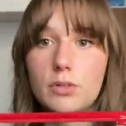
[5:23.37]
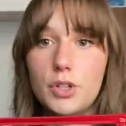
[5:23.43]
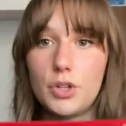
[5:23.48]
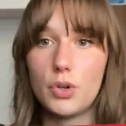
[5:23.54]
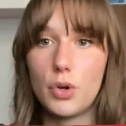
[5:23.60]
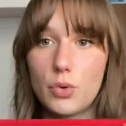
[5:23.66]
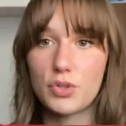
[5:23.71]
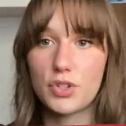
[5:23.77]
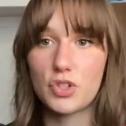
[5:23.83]
you
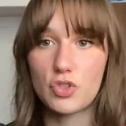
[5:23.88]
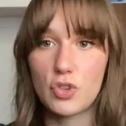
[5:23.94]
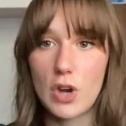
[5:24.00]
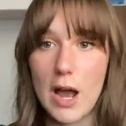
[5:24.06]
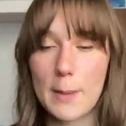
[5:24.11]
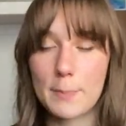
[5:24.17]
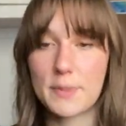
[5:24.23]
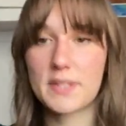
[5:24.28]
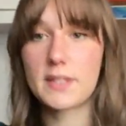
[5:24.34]
know,
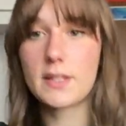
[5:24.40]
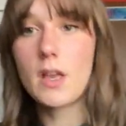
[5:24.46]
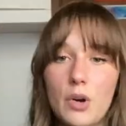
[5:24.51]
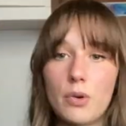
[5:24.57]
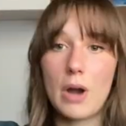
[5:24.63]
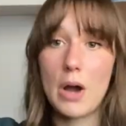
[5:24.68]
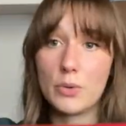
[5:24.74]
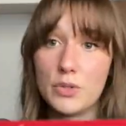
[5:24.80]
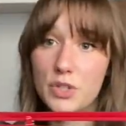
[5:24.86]
straps
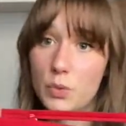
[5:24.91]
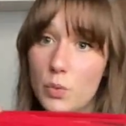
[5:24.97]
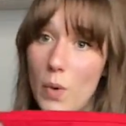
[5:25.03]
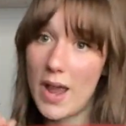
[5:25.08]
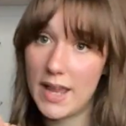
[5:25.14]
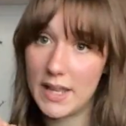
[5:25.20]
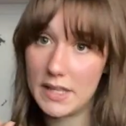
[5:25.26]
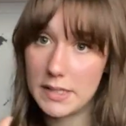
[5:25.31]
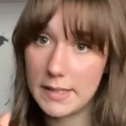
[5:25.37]
around the
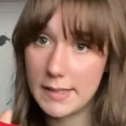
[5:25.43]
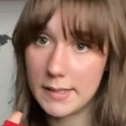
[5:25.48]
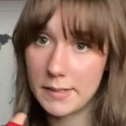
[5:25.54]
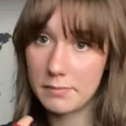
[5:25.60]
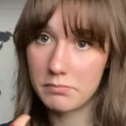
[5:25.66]
waist,